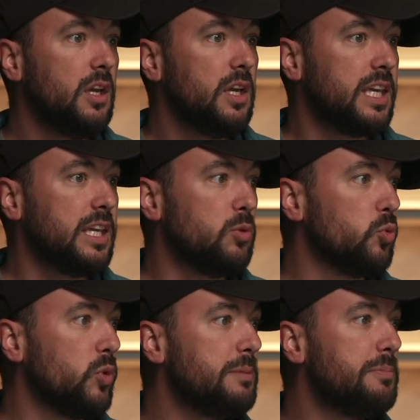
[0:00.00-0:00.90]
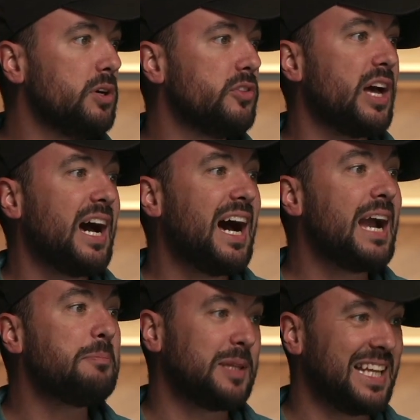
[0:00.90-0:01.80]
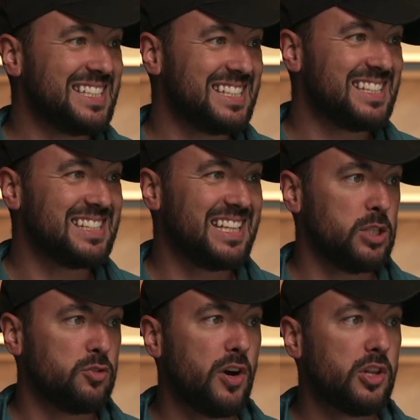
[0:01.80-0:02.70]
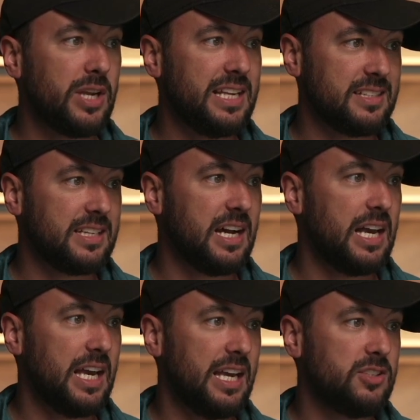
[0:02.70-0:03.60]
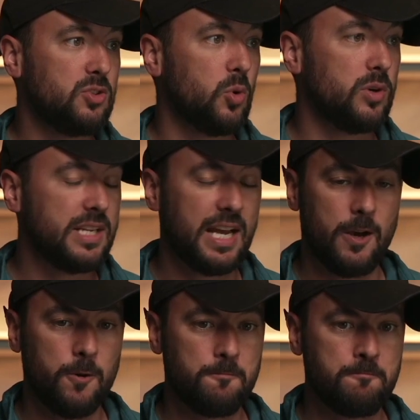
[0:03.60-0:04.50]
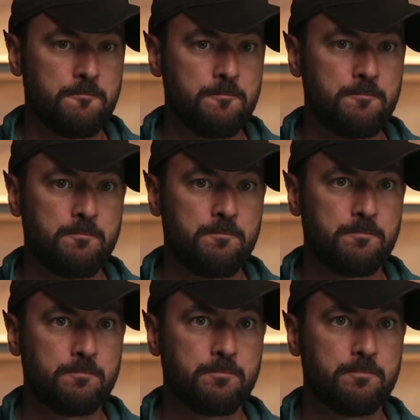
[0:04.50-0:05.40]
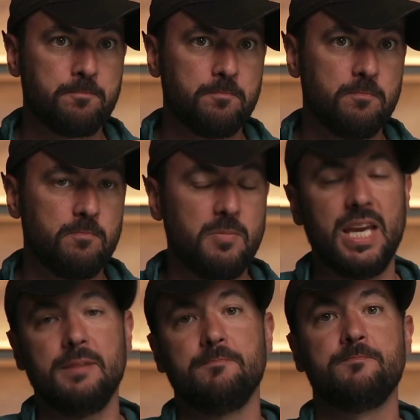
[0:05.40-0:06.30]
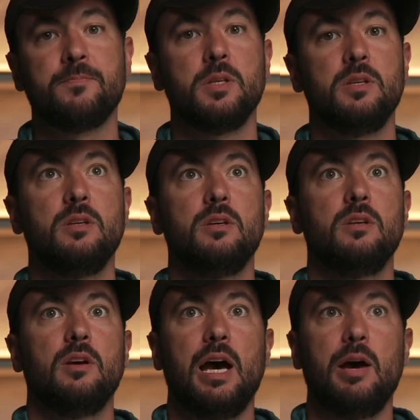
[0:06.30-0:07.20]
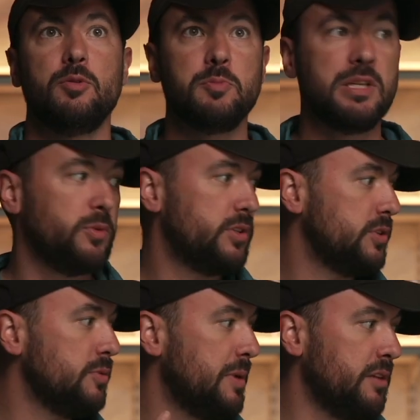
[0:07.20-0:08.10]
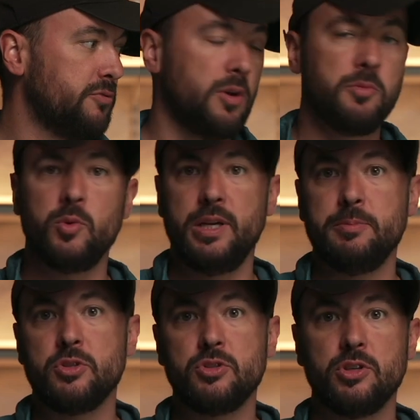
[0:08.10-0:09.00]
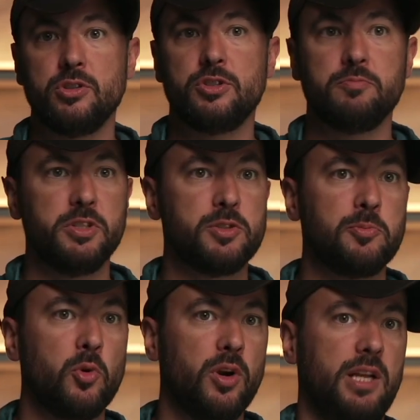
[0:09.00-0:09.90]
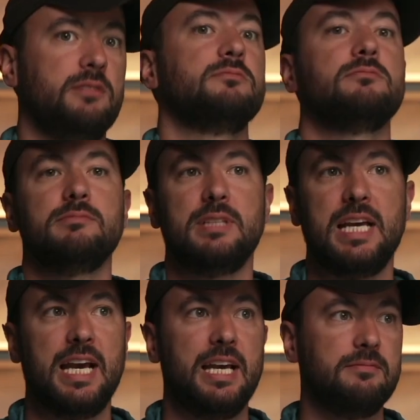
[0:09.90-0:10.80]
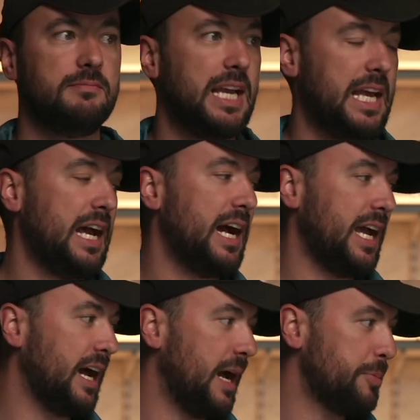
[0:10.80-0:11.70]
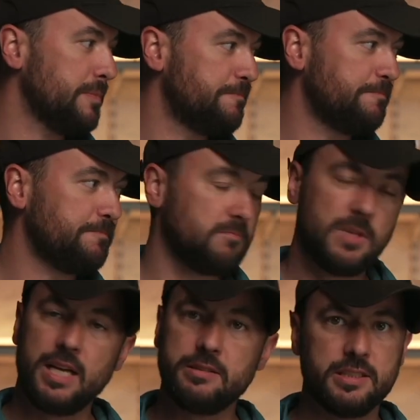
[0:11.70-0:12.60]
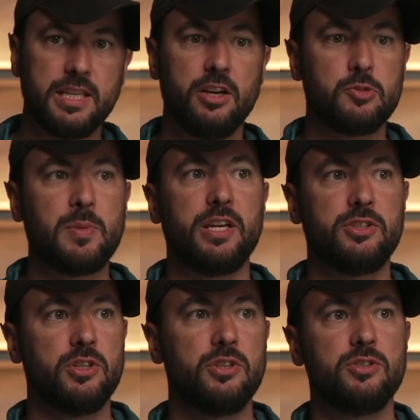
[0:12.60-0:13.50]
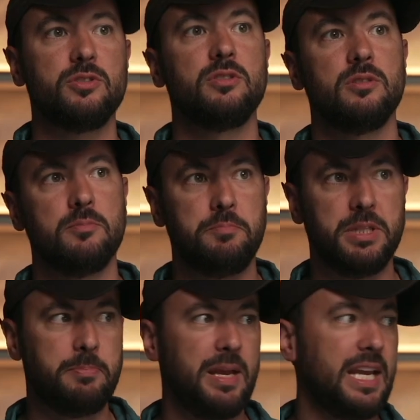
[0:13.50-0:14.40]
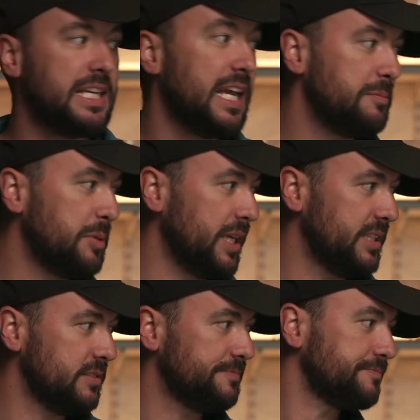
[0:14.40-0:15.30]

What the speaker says: He rebuilt the high places that his father Hezekiah had torn down. Man, I was meeting with two men from the Redemption Church this morning at IHOP, not the charismatic church, but the pancake place.